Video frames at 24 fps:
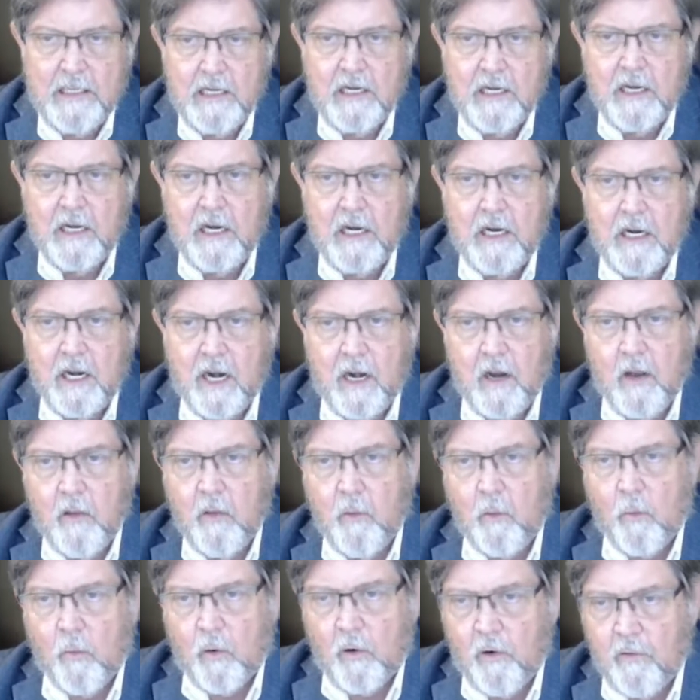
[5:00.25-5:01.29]
In other
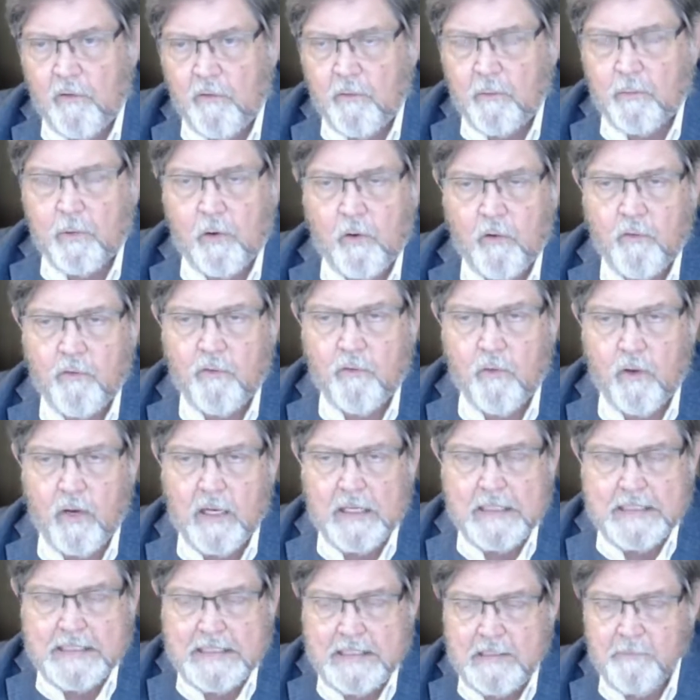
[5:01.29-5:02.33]
words, the person,
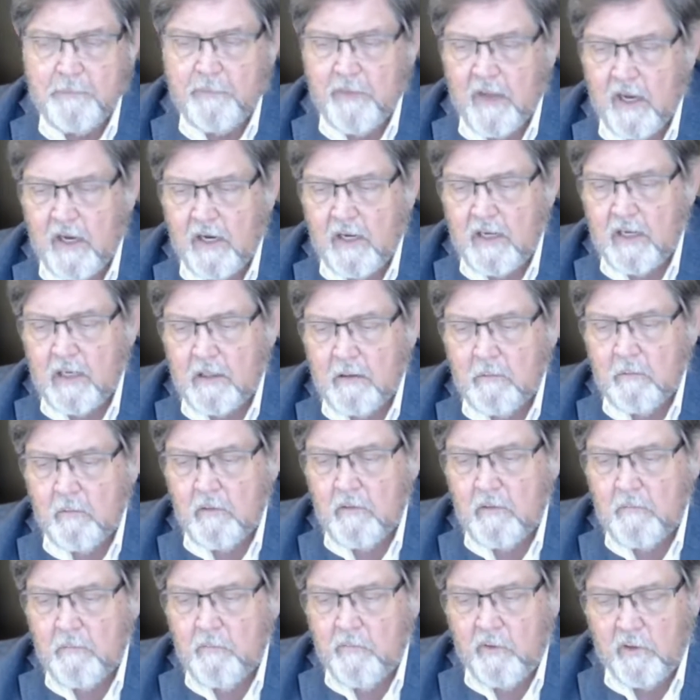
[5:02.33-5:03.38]

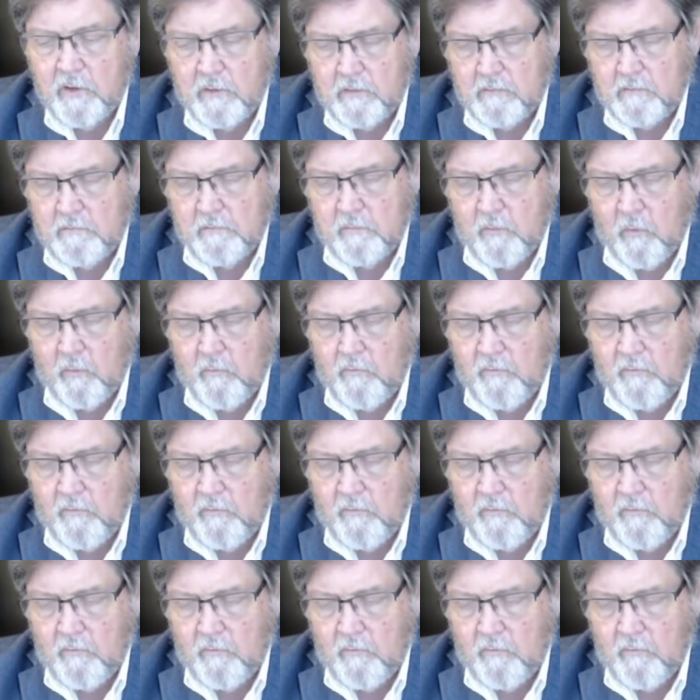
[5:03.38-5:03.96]
the